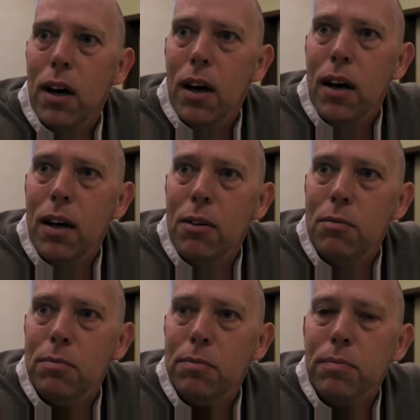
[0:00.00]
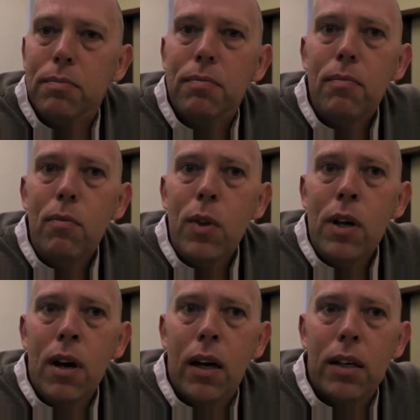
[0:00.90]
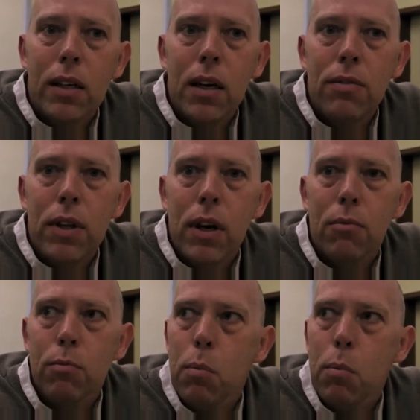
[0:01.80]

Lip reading: And it gave you that